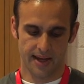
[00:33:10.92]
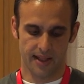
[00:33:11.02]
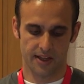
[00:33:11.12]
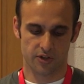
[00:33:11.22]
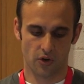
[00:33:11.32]

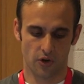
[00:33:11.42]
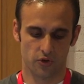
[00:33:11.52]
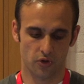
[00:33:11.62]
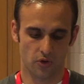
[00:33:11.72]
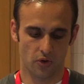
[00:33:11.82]
And let's go
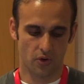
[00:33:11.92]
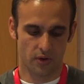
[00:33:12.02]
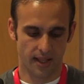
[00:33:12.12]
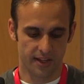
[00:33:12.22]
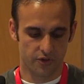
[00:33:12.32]
to
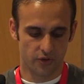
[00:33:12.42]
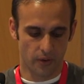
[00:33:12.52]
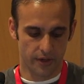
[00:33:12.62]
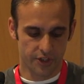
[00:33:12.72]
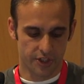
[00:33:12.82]
cloud
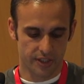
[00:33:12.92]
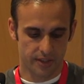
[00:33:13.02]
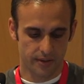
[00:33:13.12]
storage.